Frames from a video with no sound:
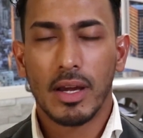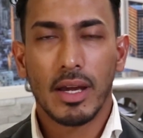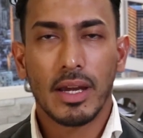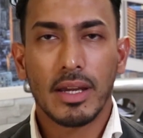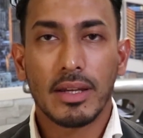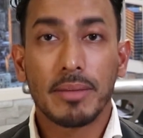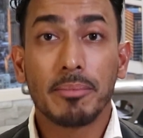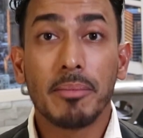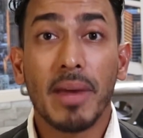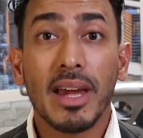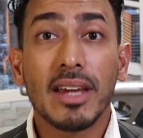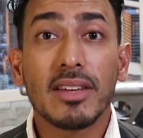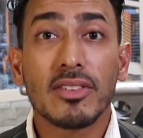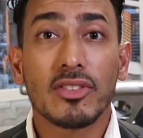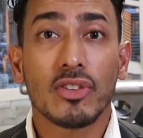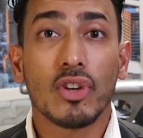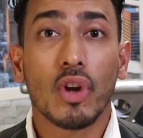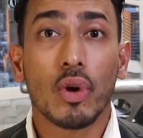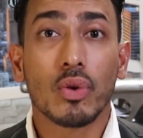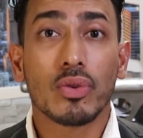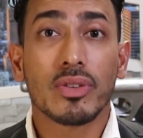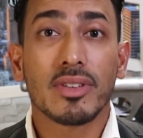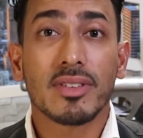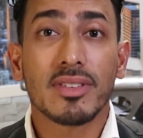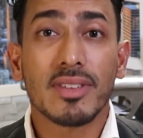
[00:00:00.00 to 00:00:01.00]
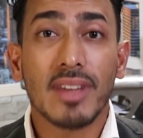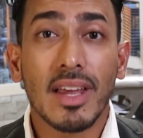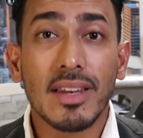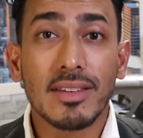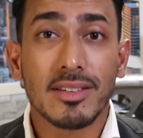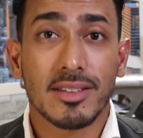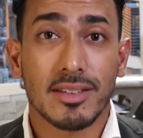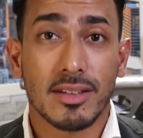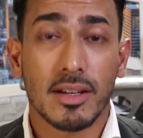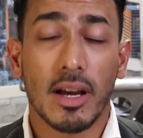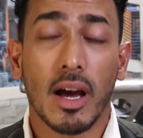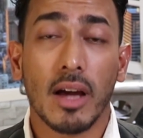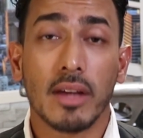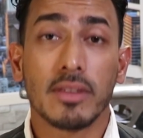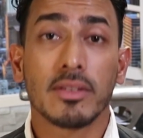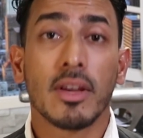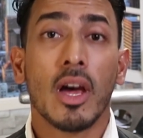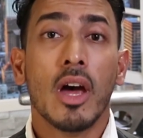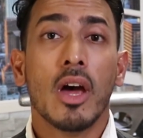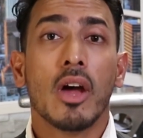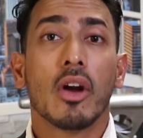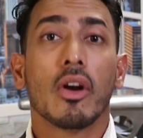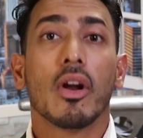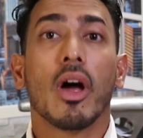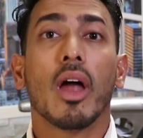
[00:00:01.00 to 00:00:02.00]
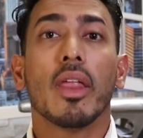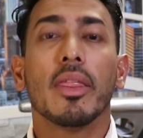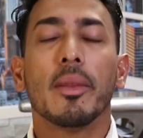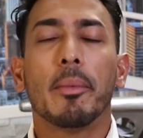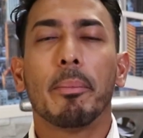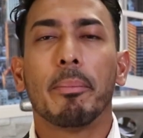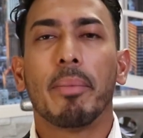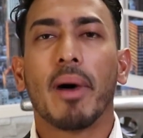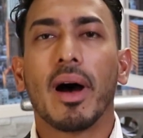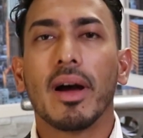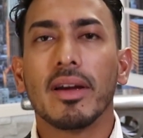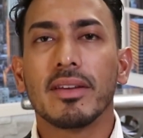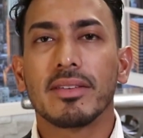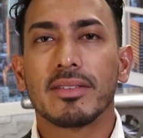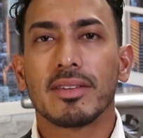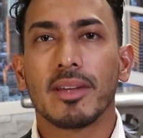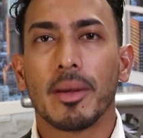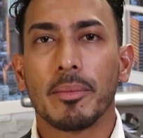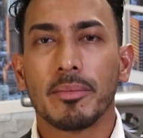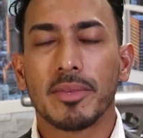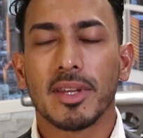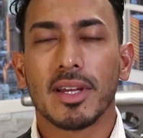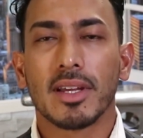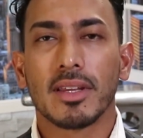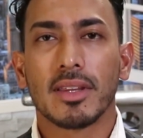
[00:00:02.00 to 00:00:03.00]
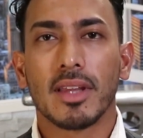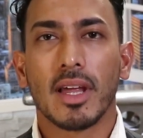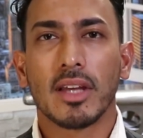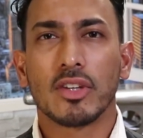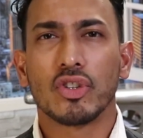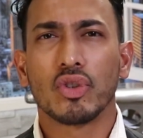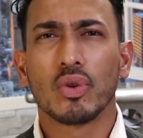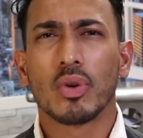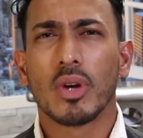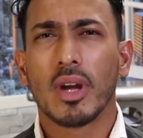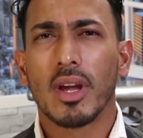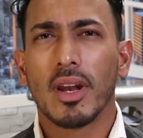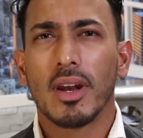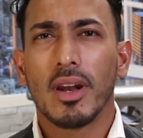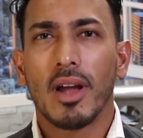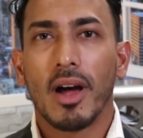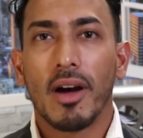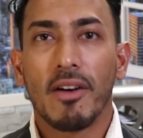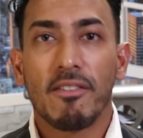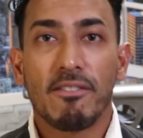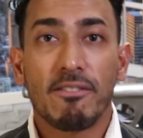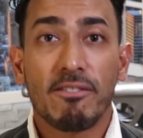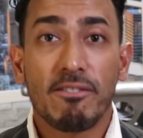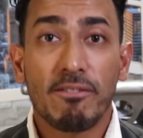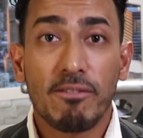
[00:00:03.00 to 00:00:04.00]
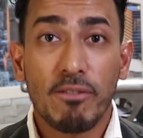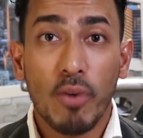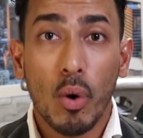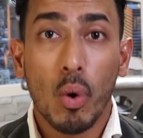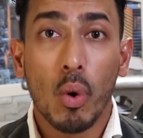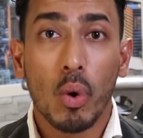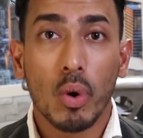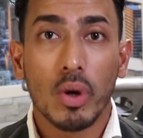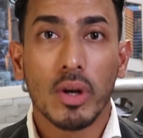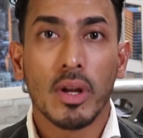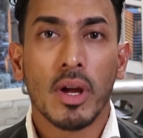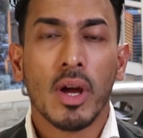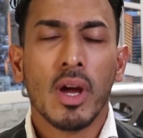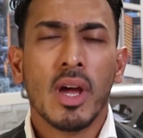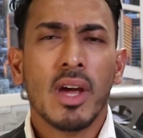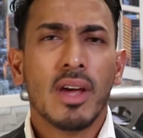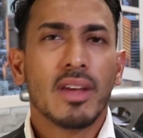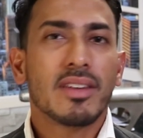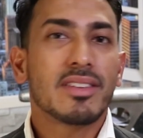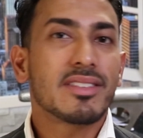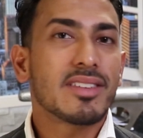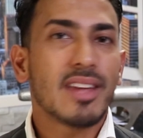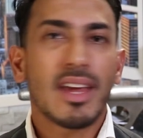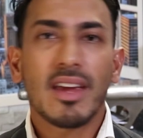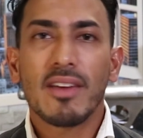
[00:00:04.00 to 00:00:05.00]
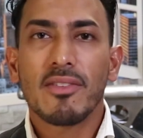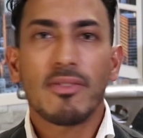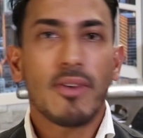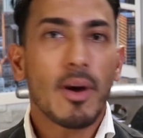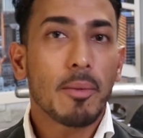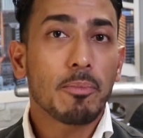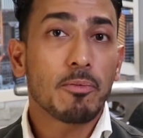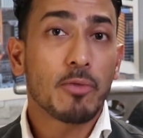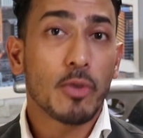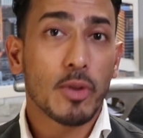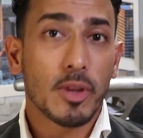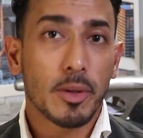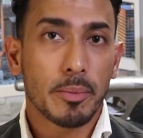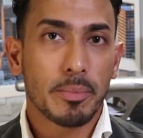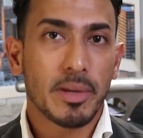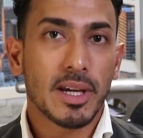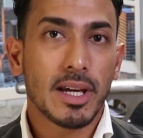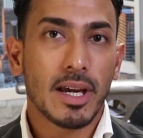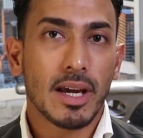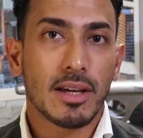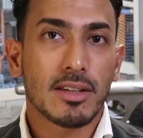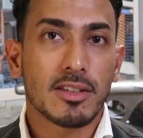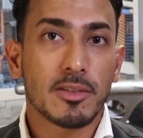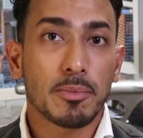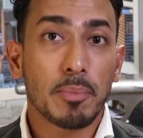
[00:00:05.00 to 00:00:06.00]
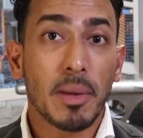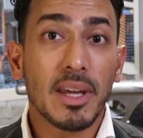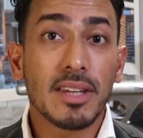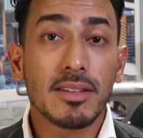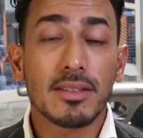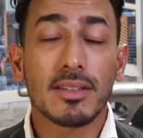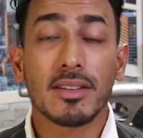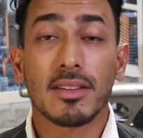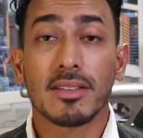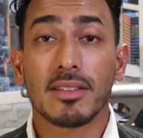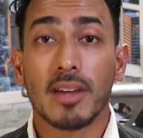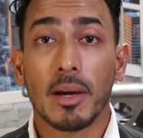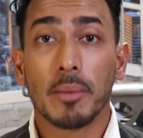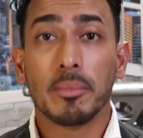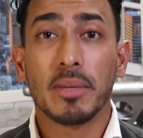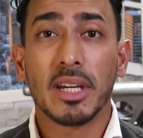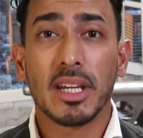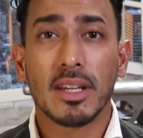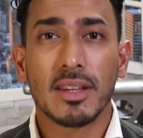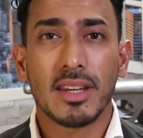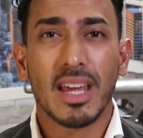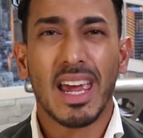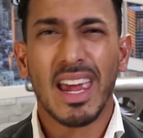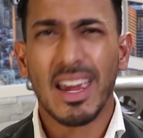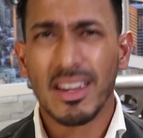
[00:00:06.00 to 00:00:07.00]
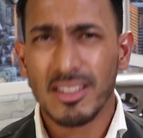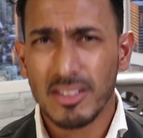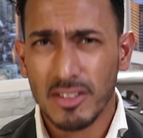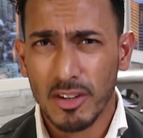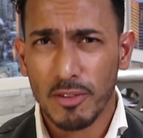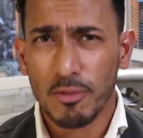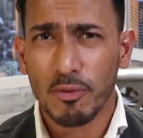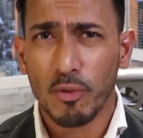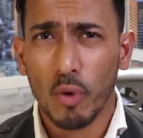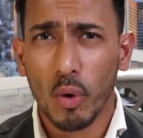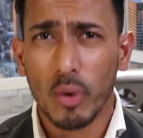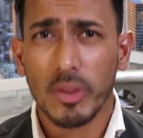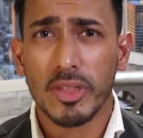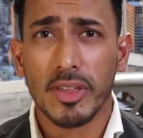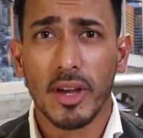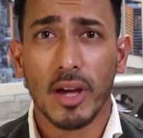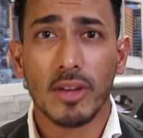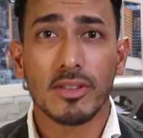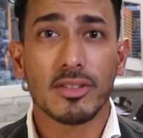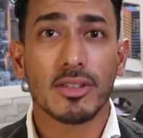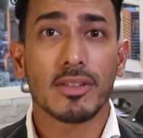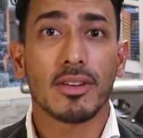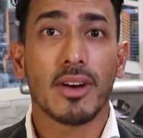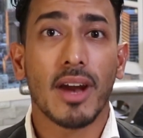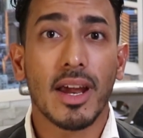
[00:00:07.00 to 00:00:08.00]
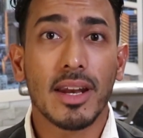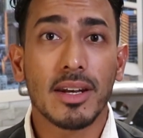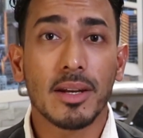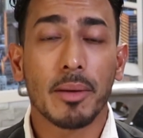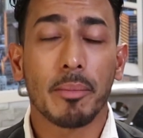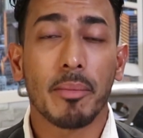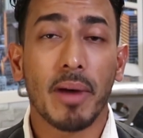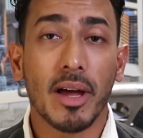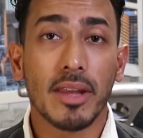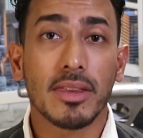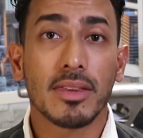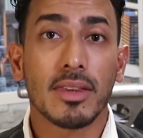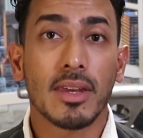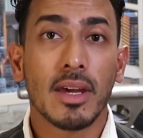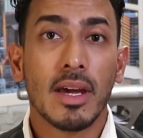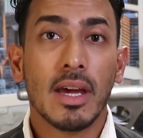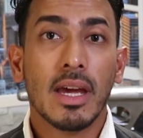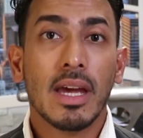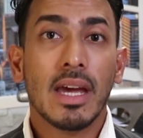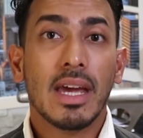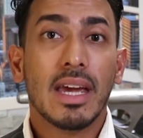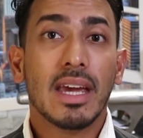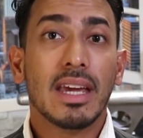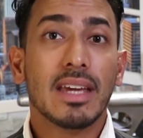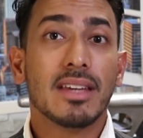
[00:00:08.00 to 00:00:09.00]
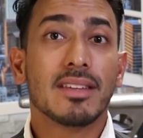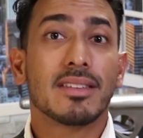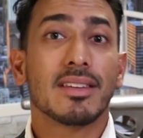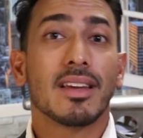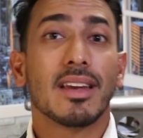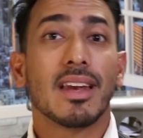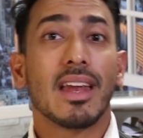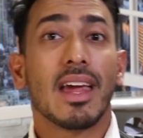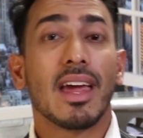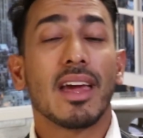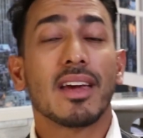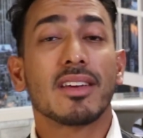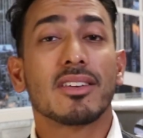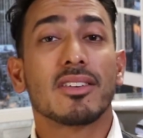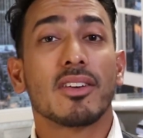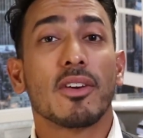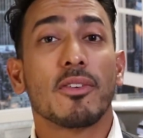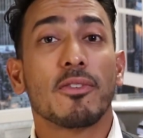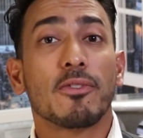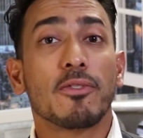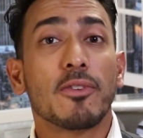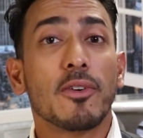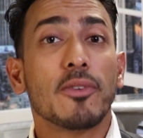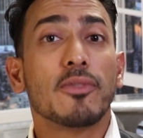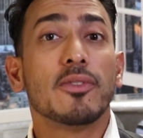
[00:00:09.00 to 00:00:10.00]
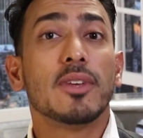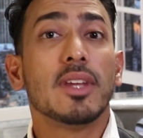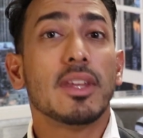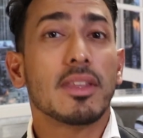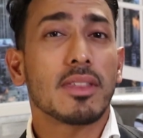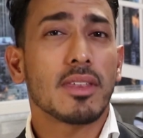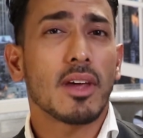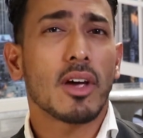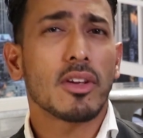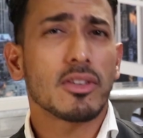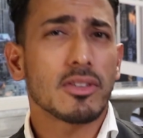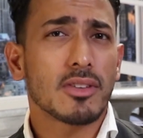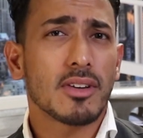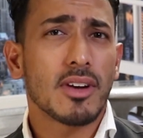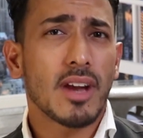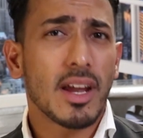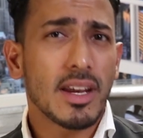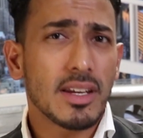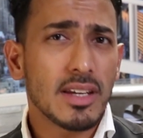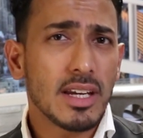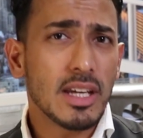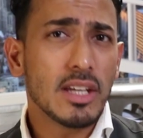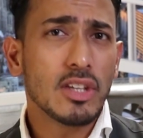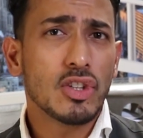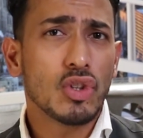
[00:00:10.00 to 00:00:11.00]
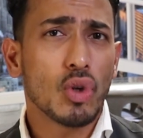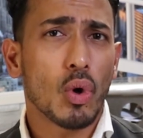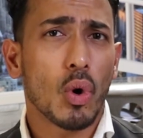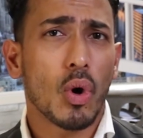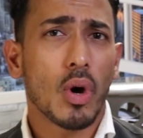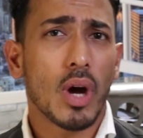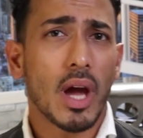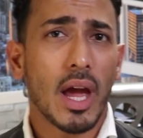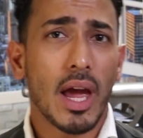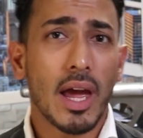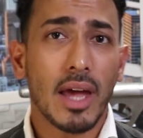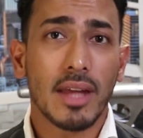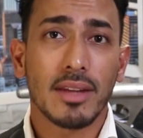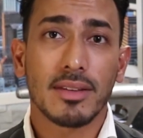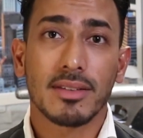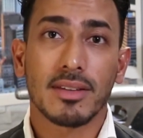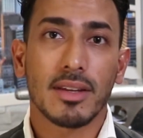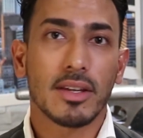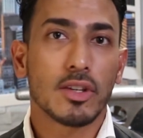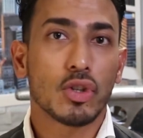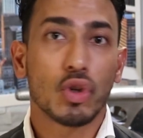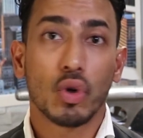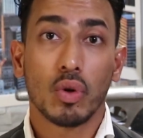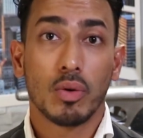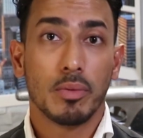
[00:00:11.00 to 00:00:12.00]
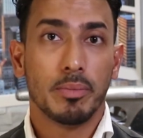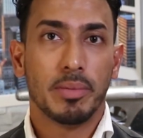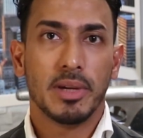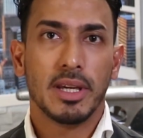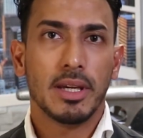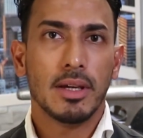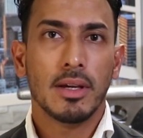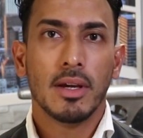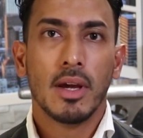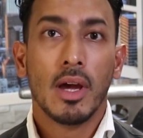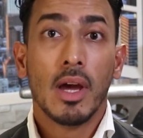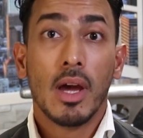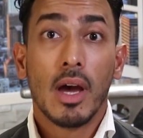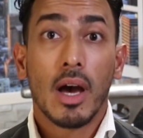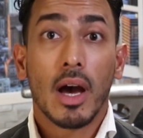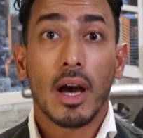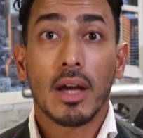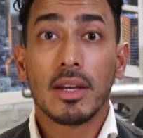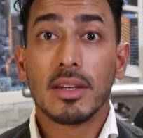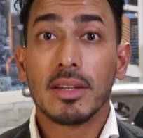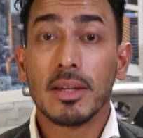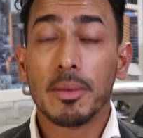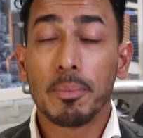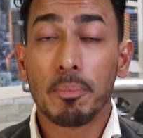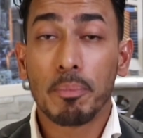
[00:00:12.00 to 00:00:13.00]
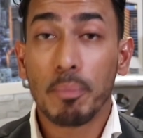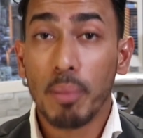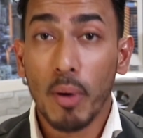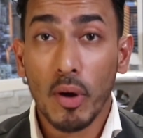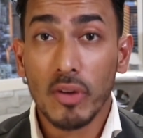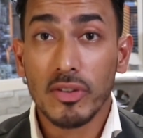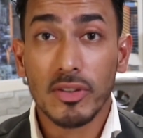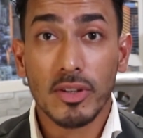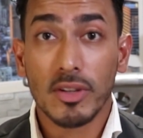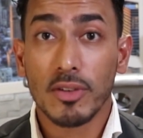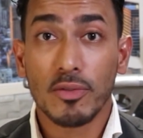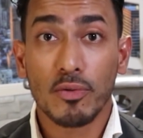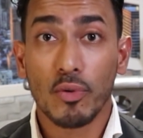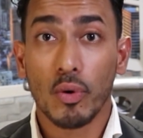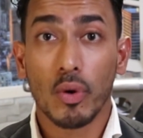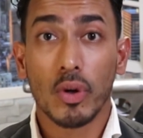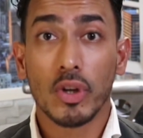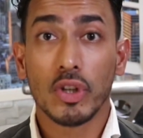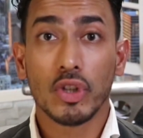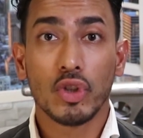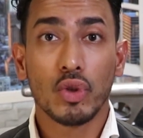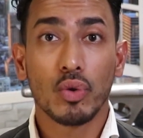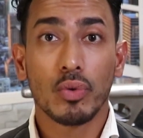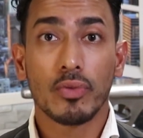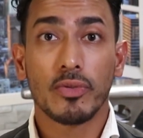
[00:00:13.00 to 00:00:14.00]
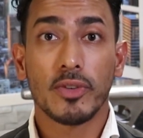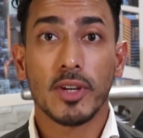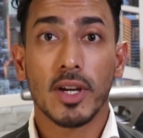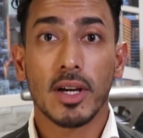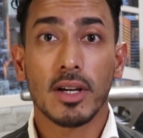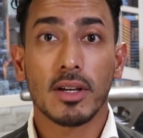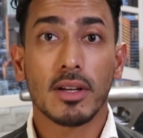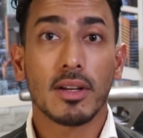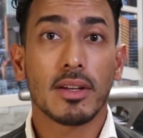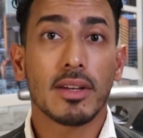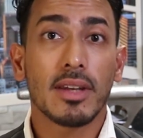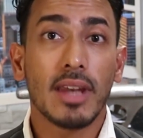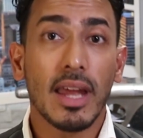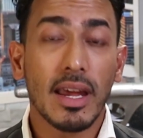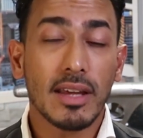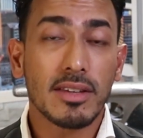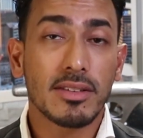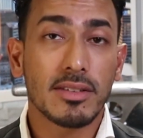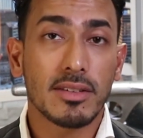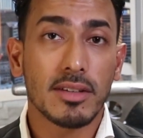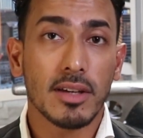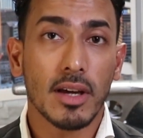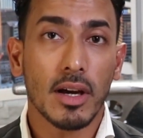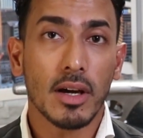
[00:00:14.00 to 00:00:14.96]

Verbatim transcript: It makes no sense, guys. Rather buy something that you can afford. Save up for the big expenses. I mean, the extra 4,000 Rand a month is an extra 50,000 Rand in your hands and could be a deposit for a new vehicle next